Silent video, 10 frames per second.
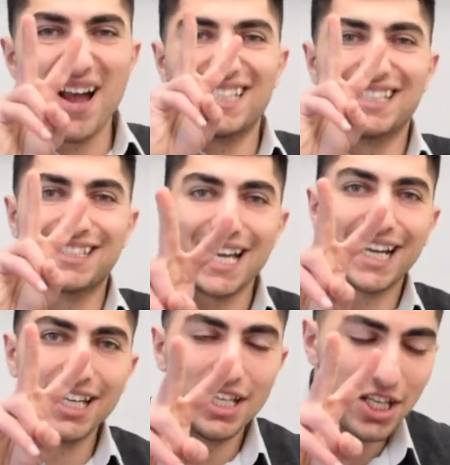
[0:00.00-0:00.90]
my
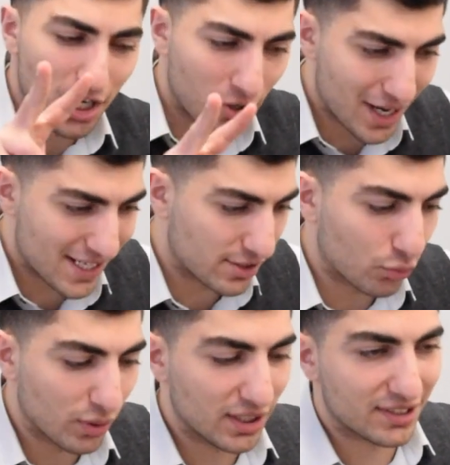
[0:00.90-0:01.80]
second year as a
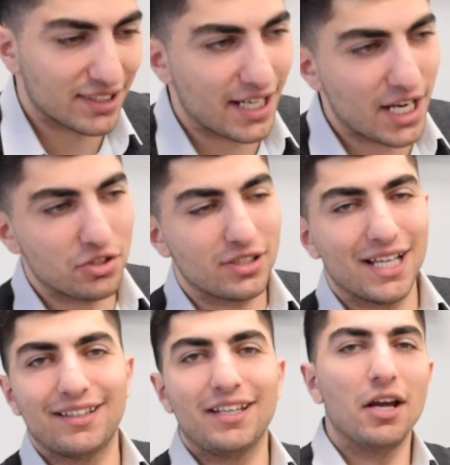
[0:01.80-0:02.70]
real estate agent
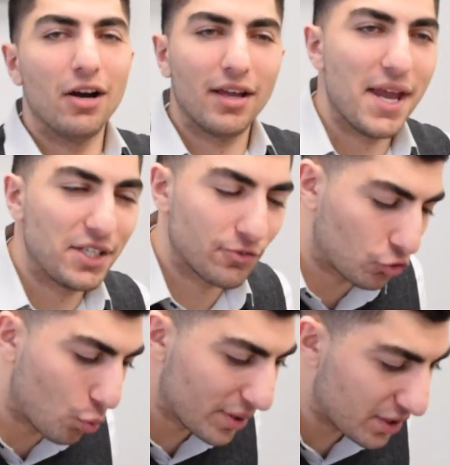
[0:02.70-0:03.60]
at the young age of
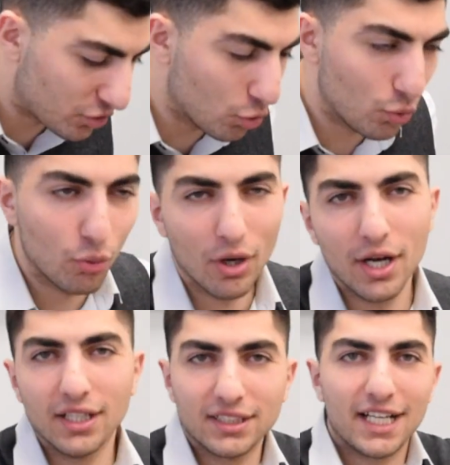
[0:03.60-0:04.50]

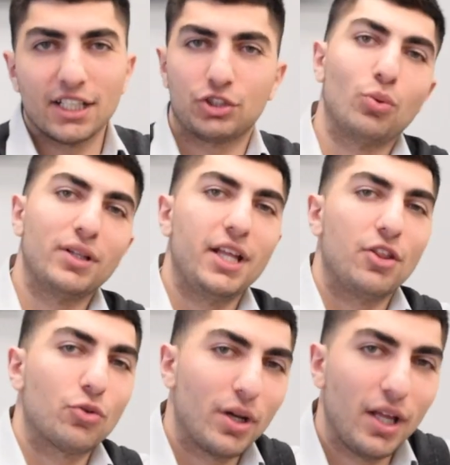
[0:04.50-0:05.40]

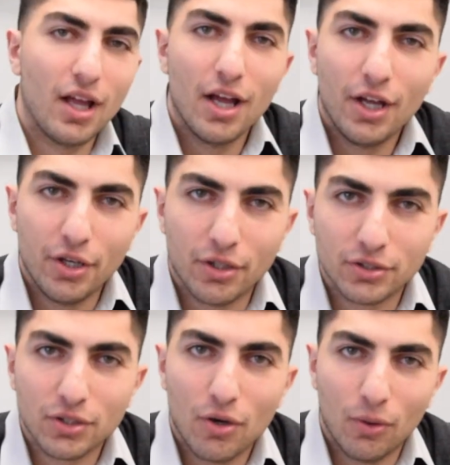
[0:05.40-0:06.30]
22/23
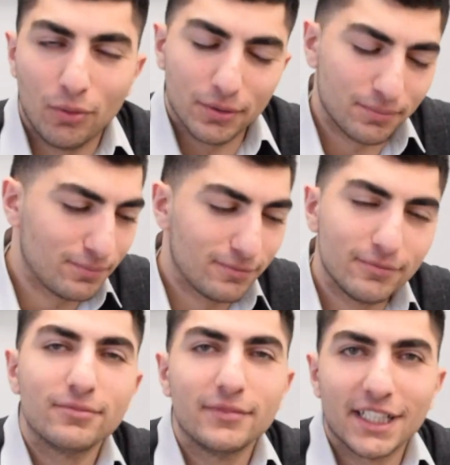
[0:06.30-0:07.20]
years old.
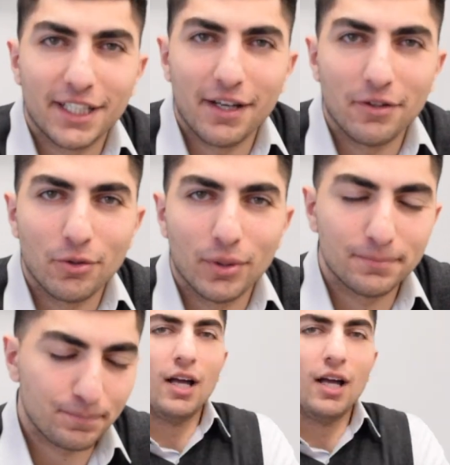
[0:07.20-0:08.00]
Let's get into it.